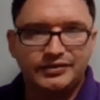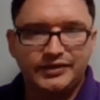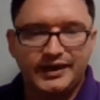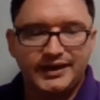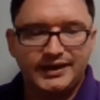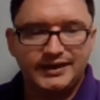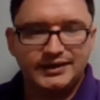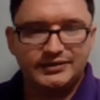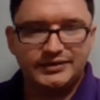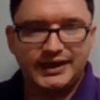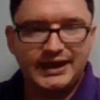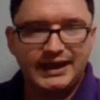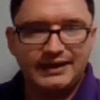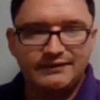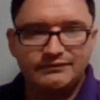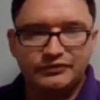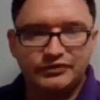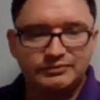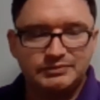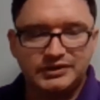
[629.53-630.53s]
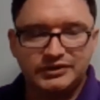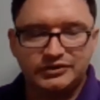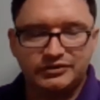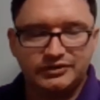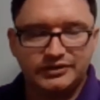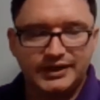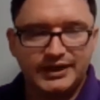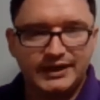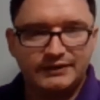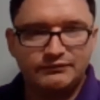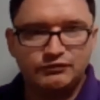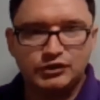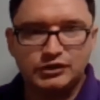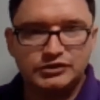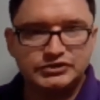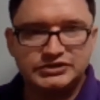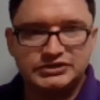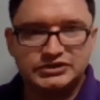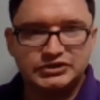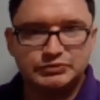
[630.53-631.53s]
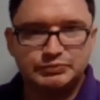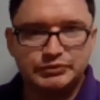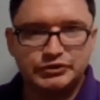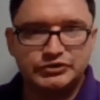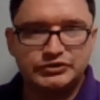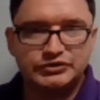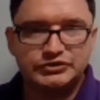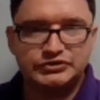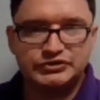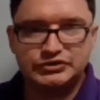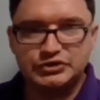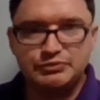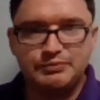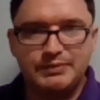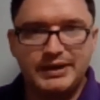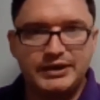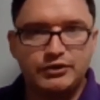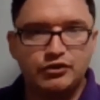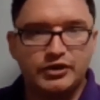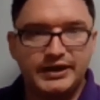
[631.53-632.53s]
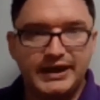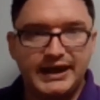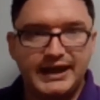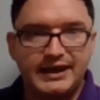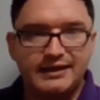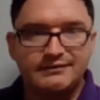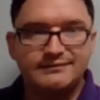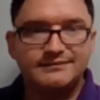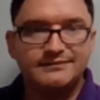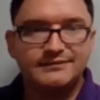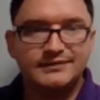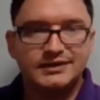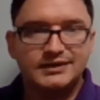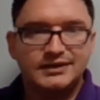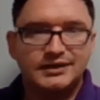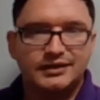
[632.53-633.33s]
They have knowledge and experience you may not have